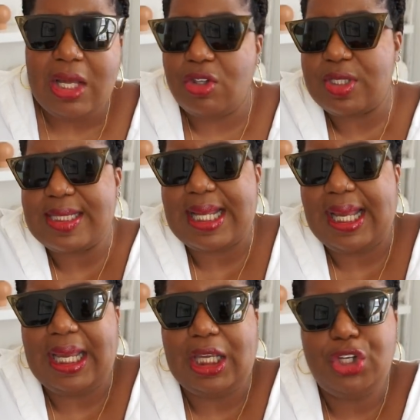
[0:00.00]
they're
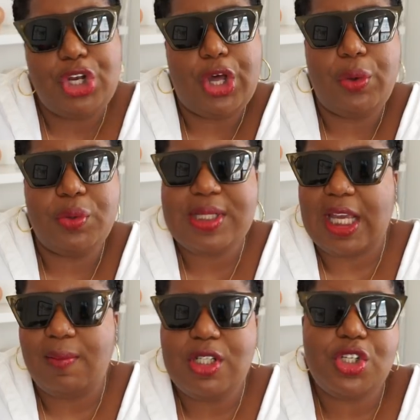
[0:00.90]
saying, you know,
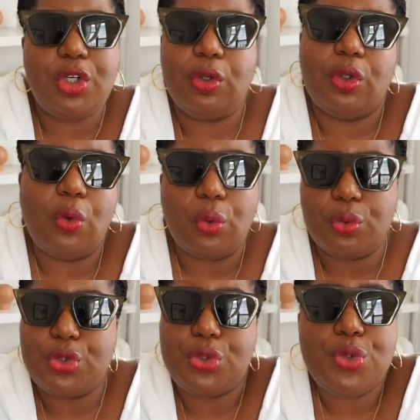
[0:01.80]
take me to your
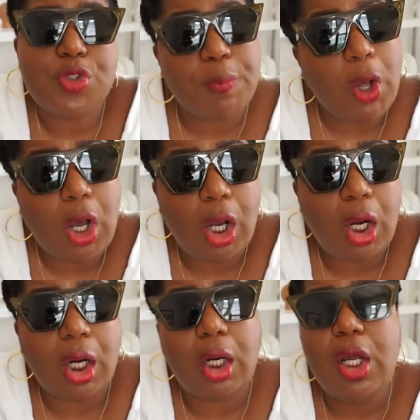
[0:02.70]
local juice
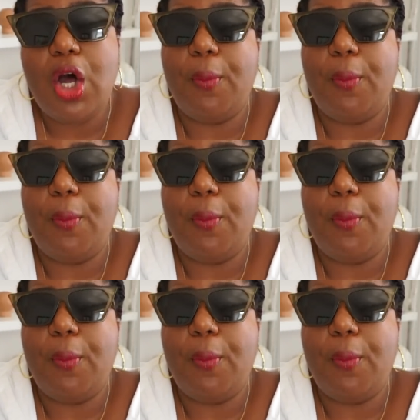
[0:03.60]
bar,